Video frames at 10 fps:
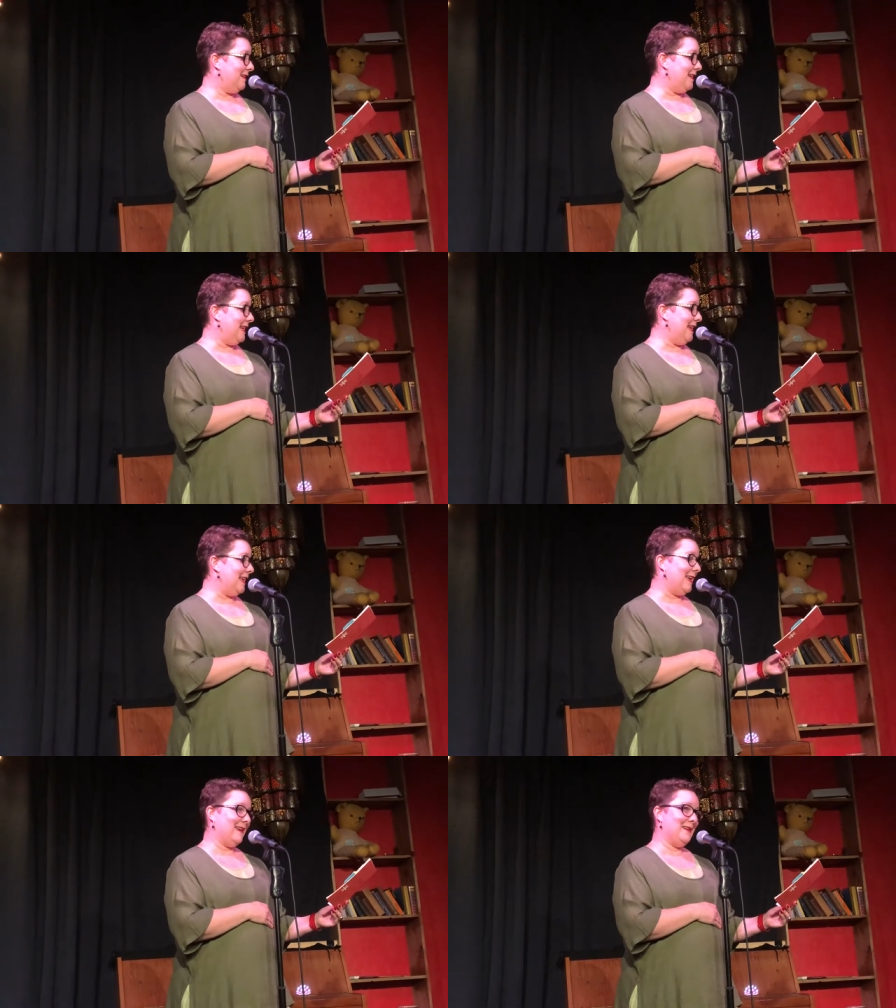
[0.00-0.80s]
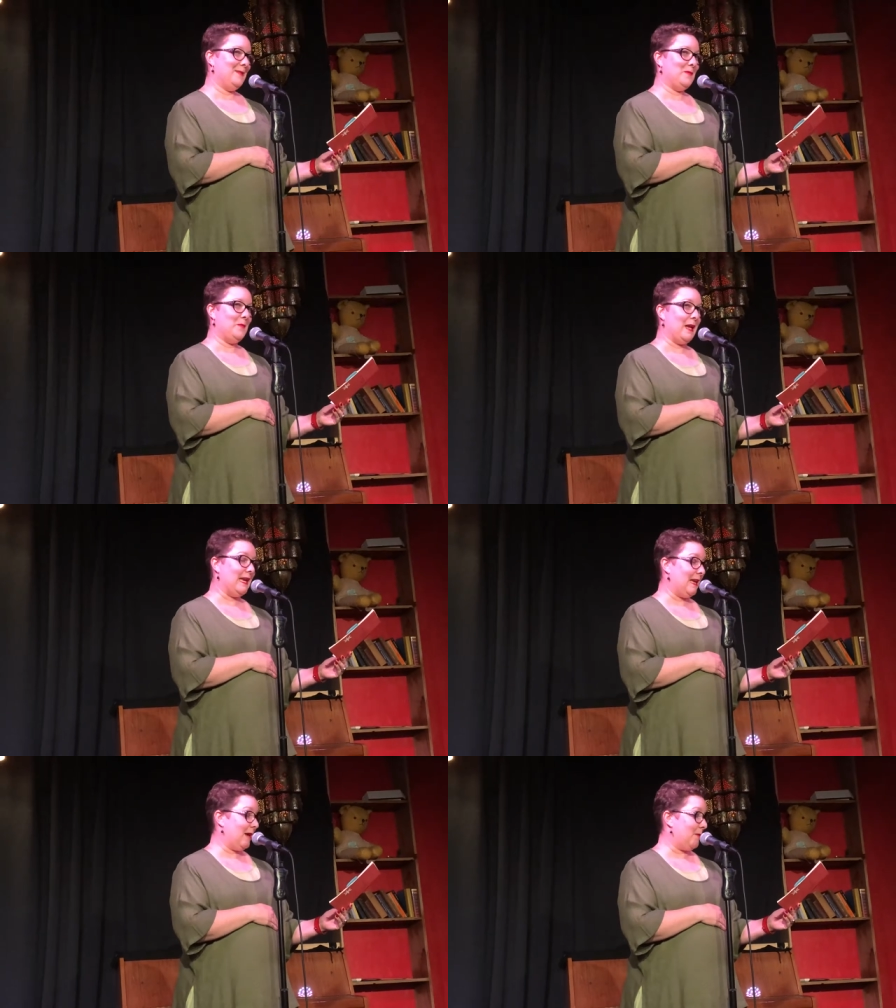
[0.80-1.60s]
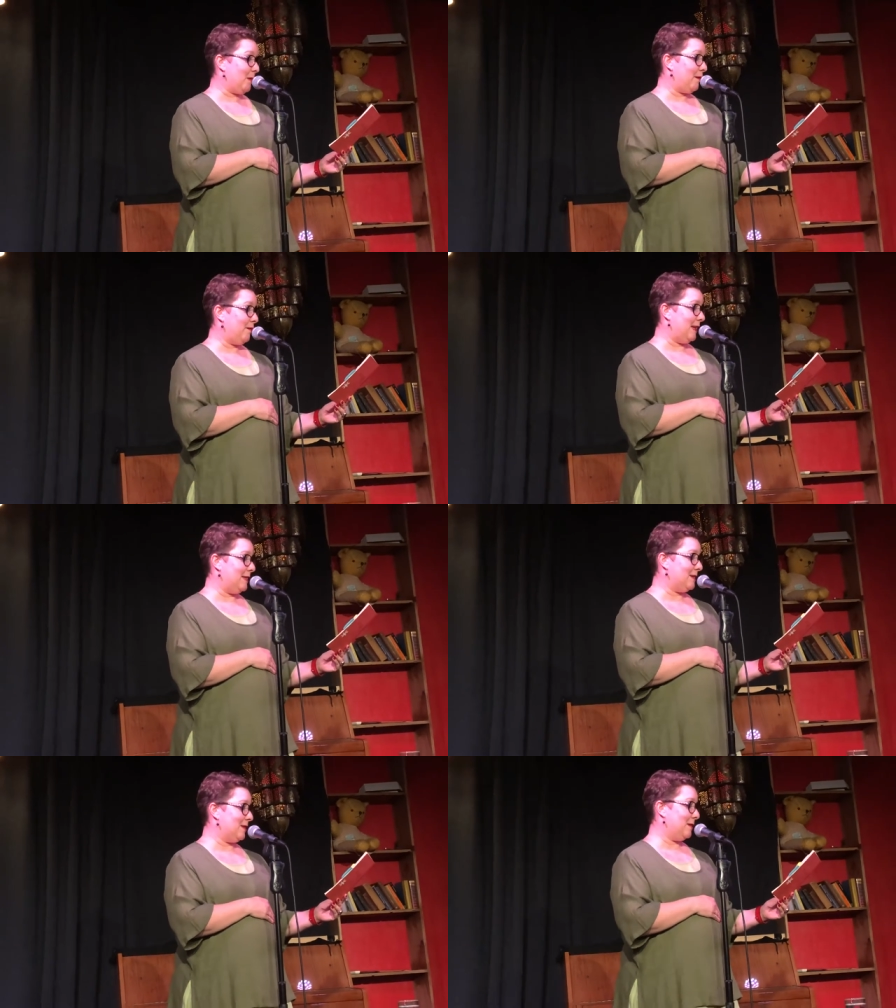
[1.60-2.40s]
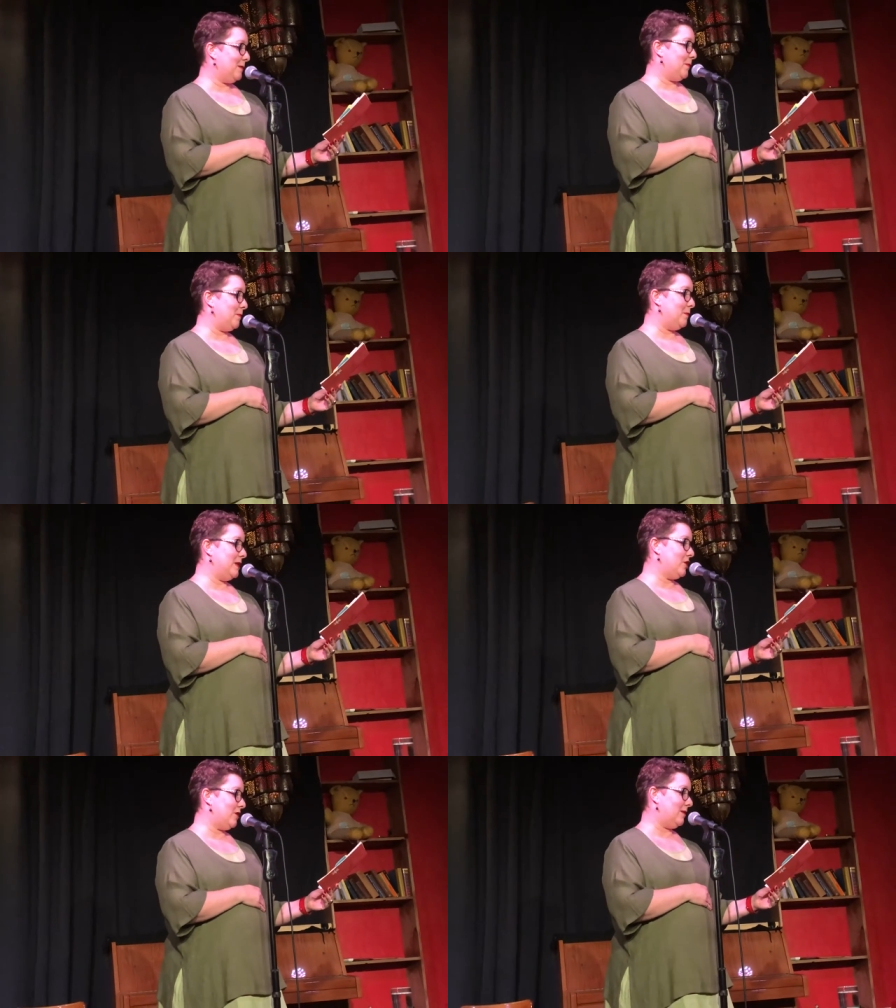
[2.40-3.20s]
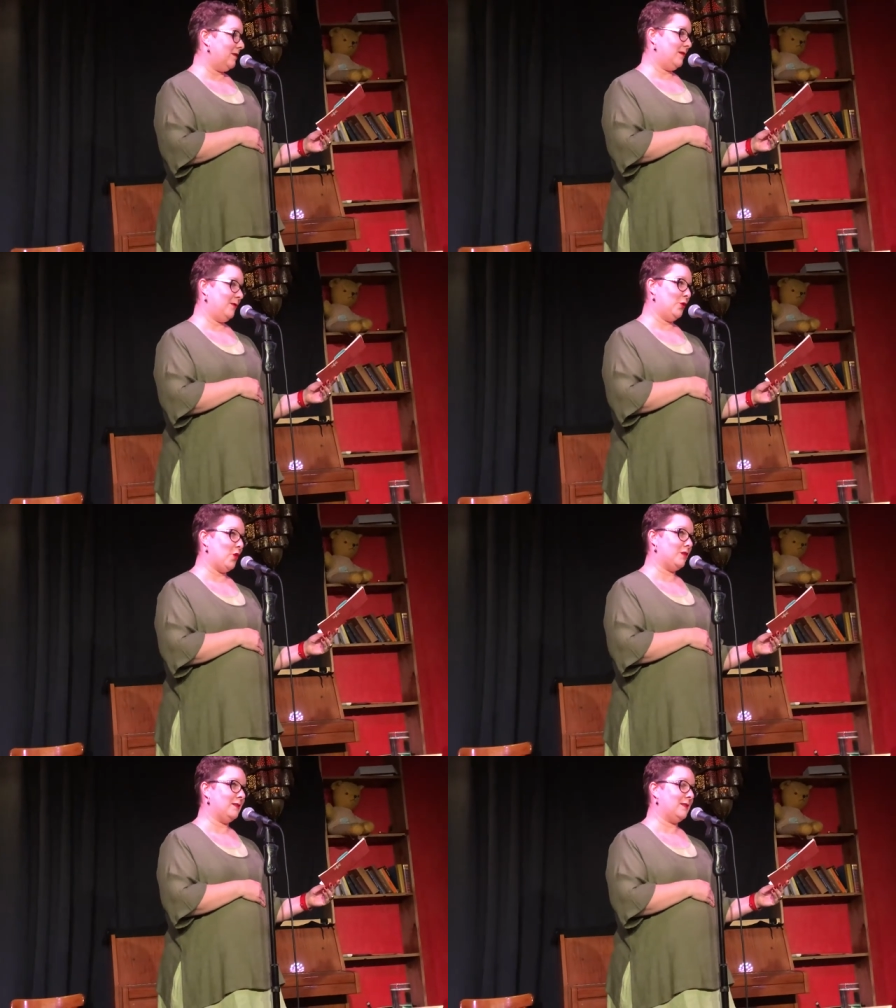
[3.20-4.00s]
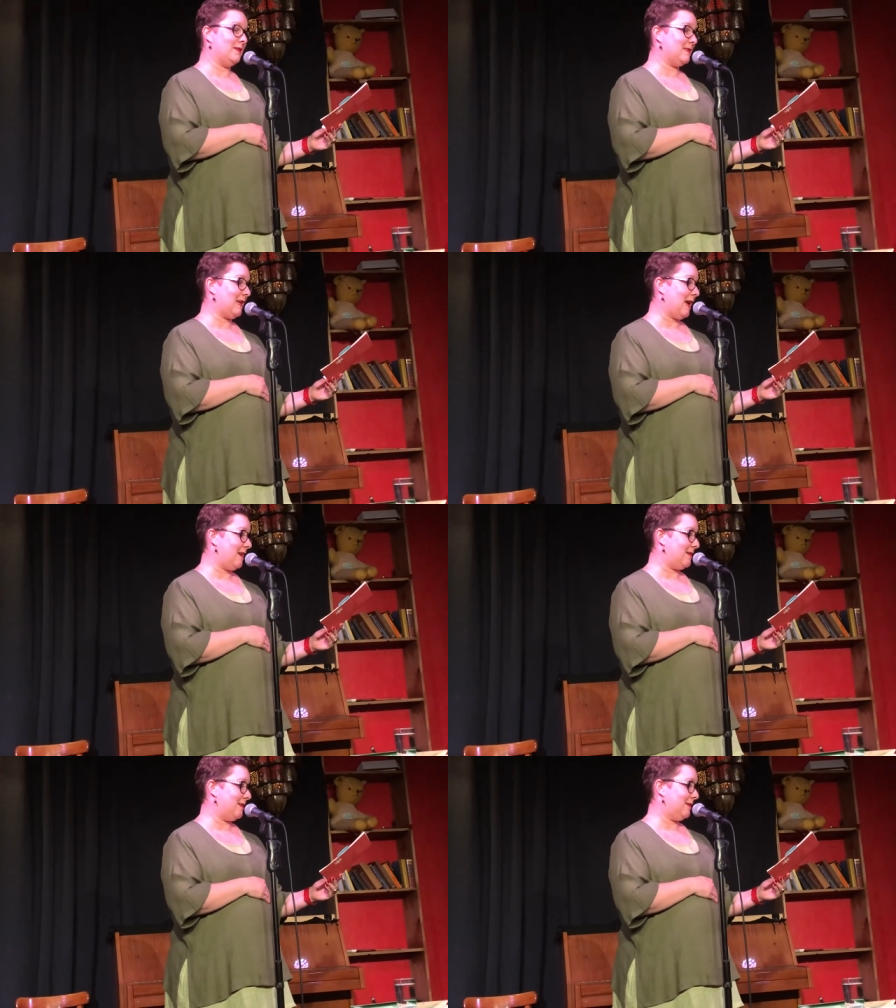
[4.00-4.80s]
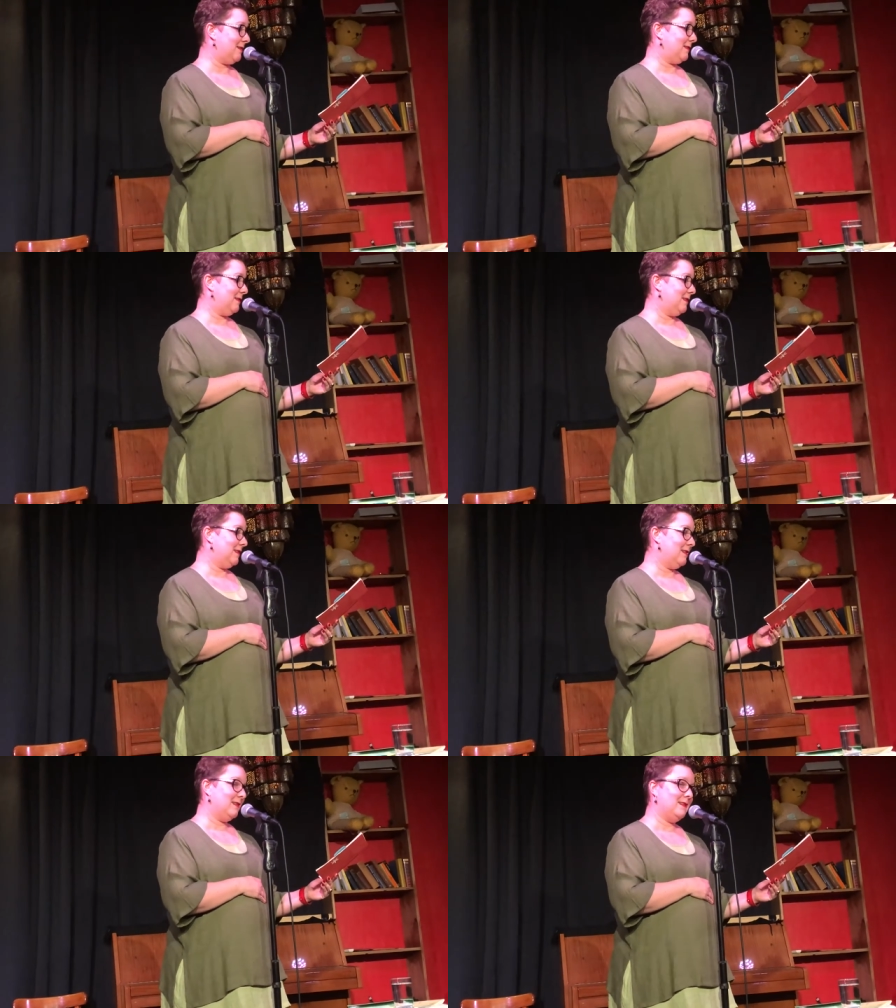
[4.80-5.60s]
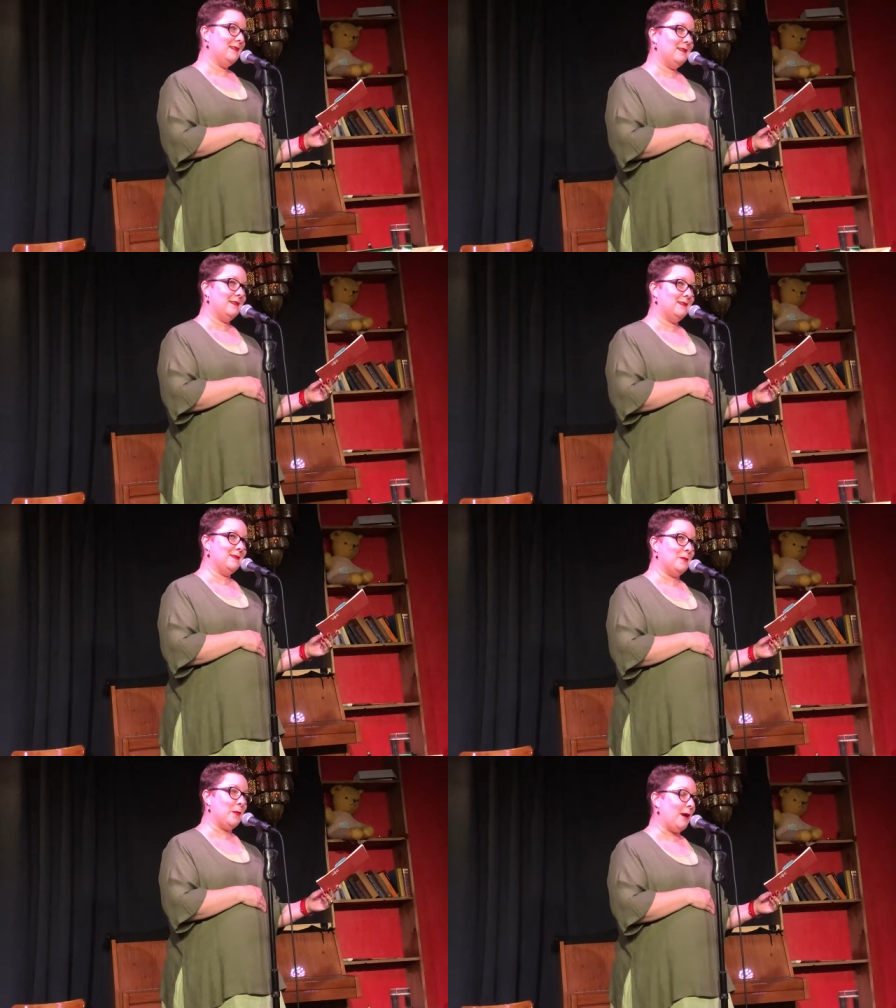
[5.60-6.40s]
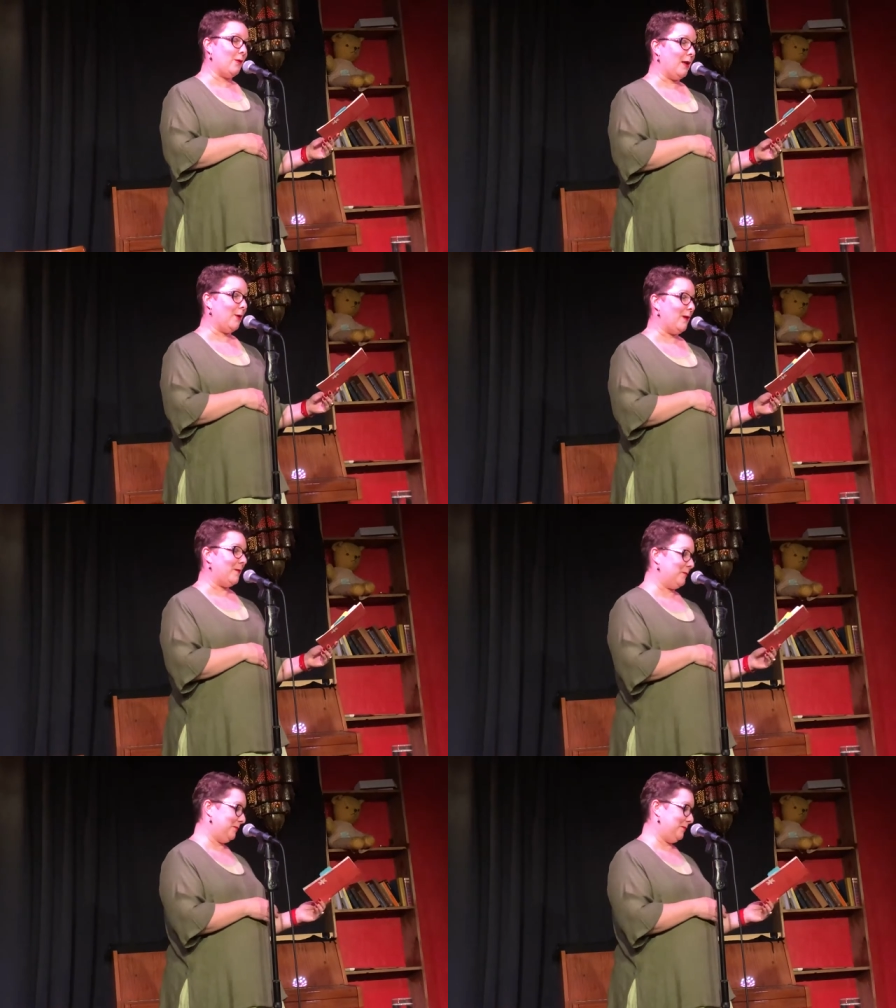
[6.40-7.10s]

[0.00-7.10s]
Kneeling, begging at my feet, permission not to stand, to bow lower.